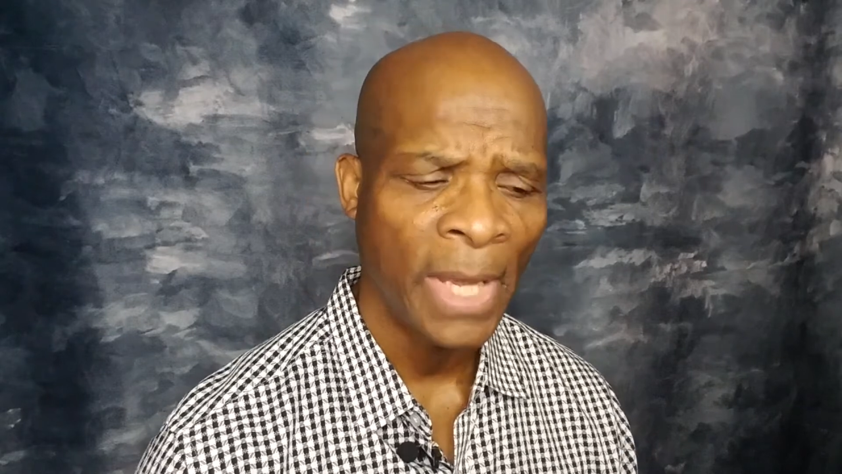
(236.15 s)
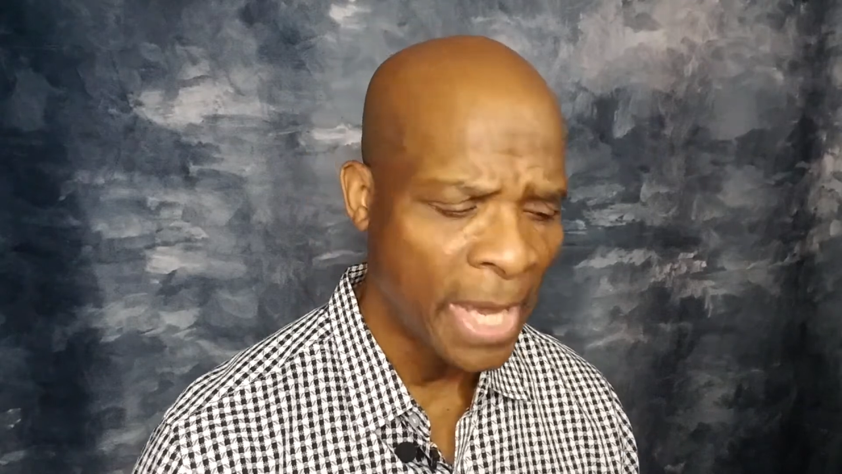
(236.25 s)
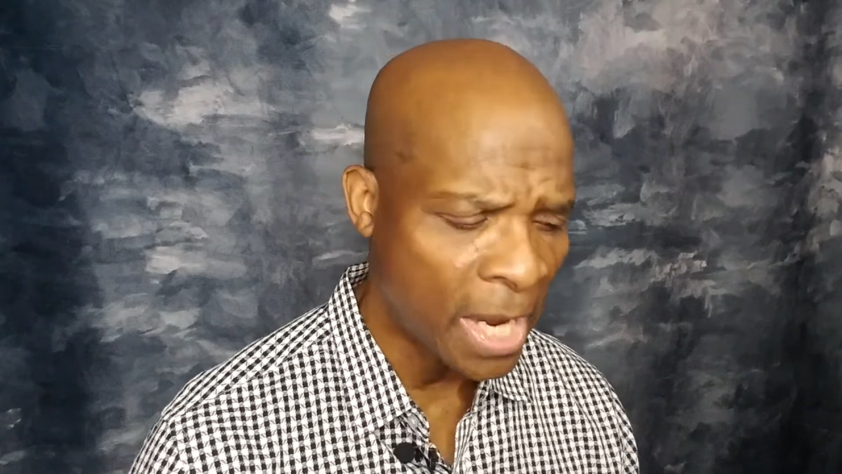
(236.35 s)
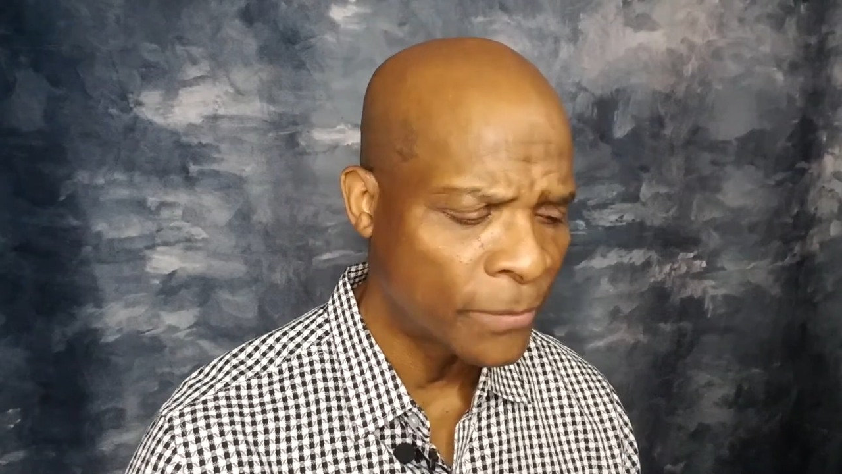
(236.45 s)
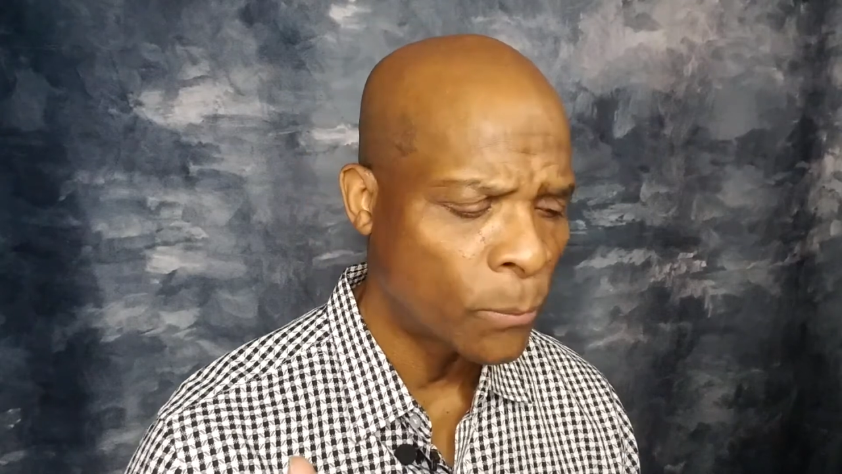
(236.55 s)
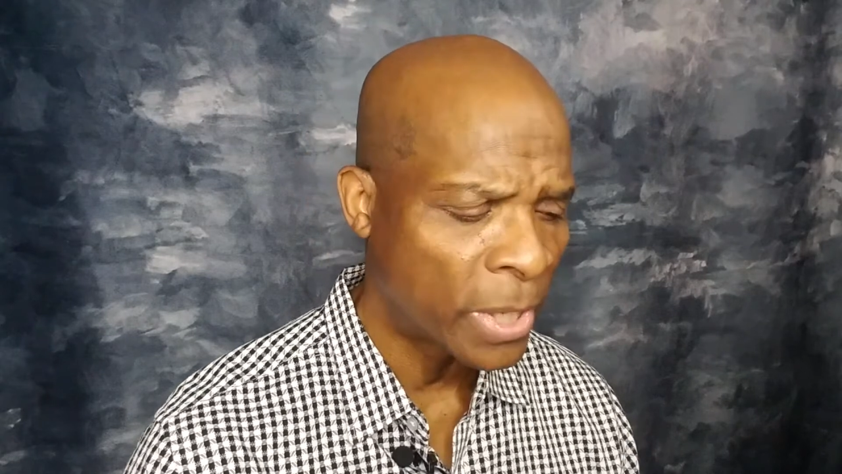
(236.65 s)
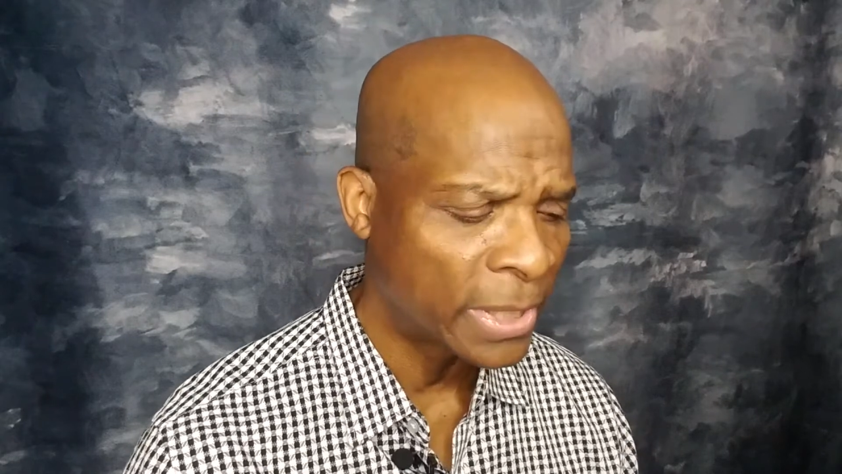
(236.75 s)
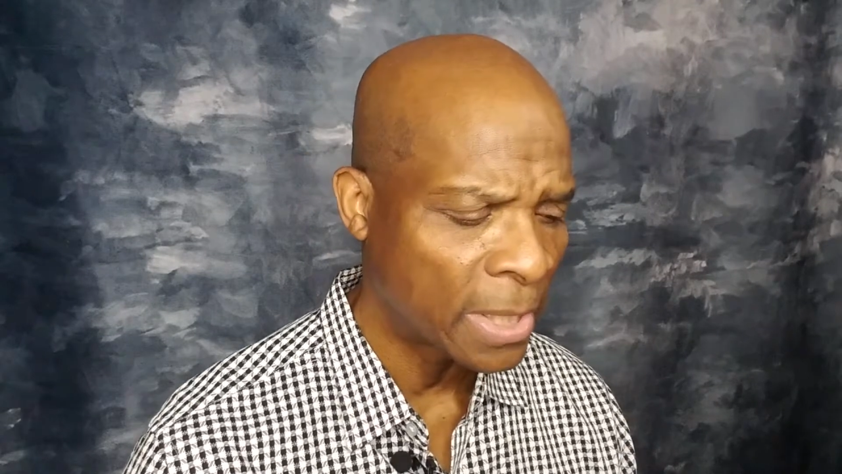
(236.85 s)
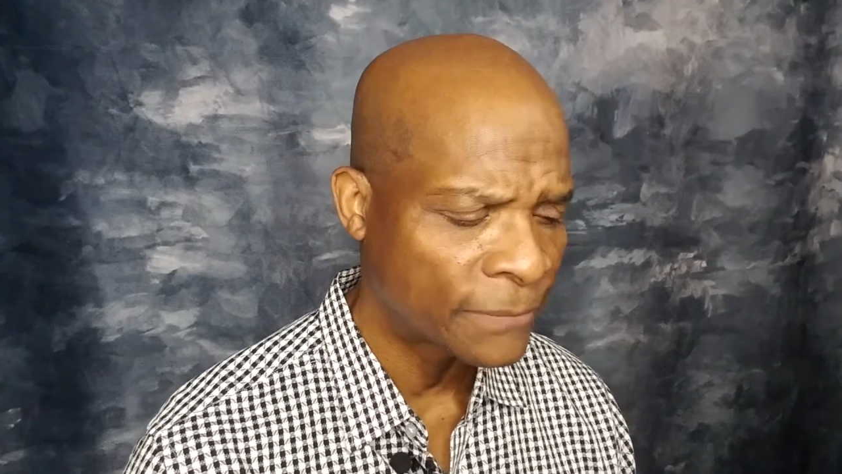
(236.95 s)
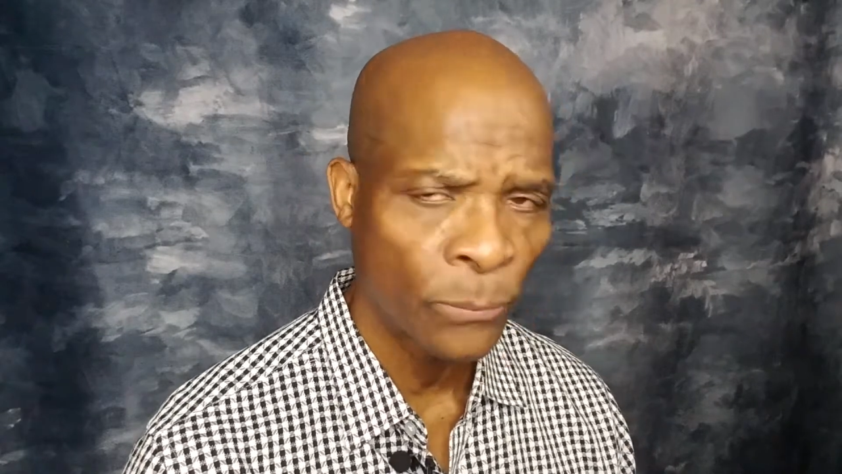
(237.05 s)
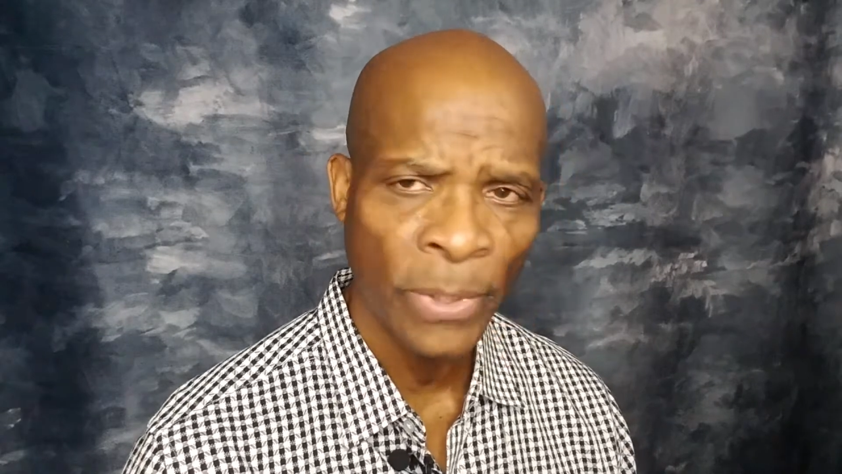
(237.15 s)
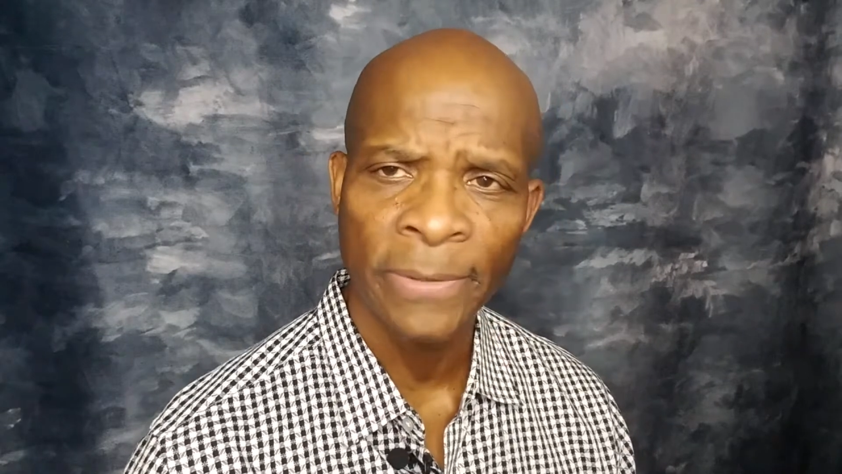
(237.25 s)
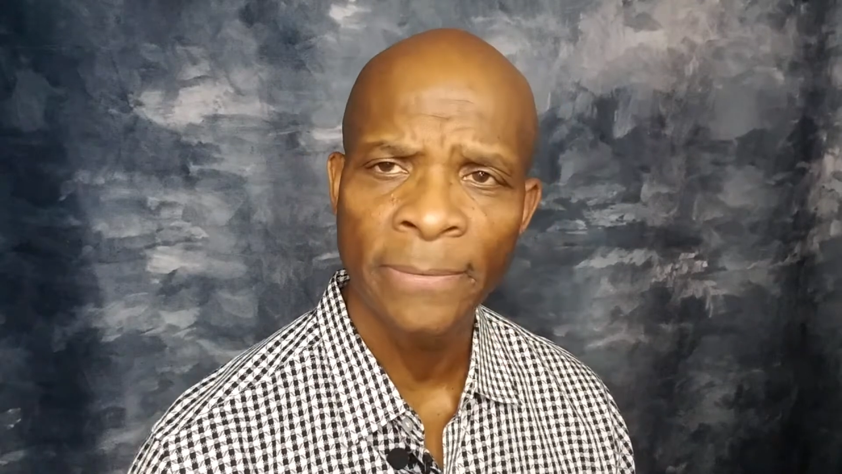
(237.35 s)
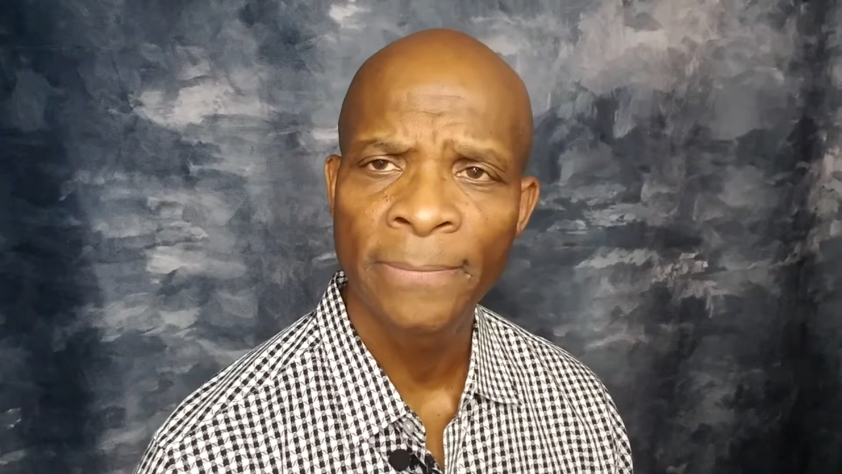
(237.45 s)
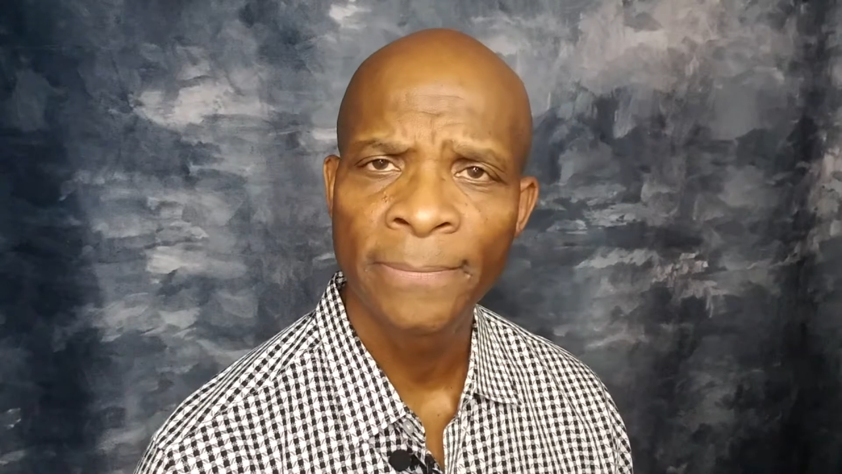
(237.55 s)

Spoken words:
everyone loves a winner.